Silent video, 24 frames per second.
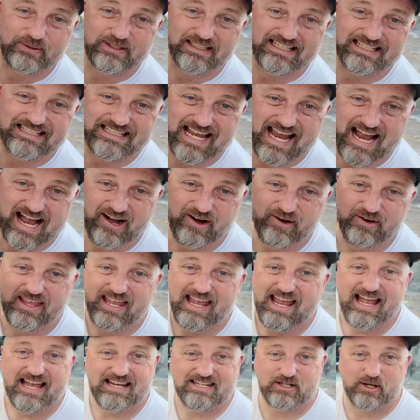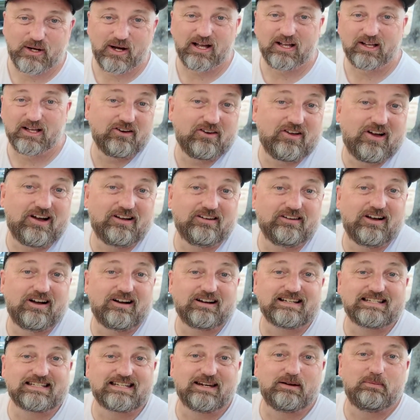cool it down. So I don't know how
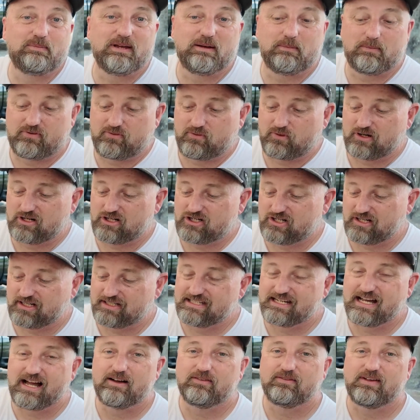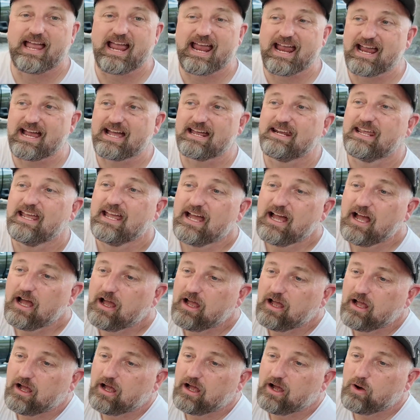long it's gonna be before it shuts off. And
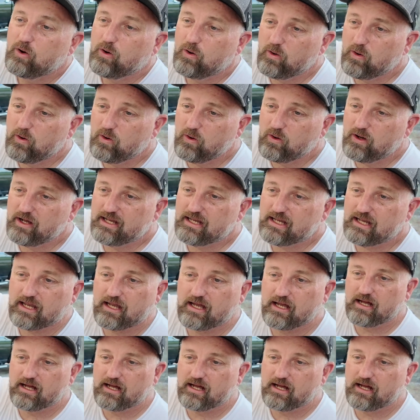whoo-wee,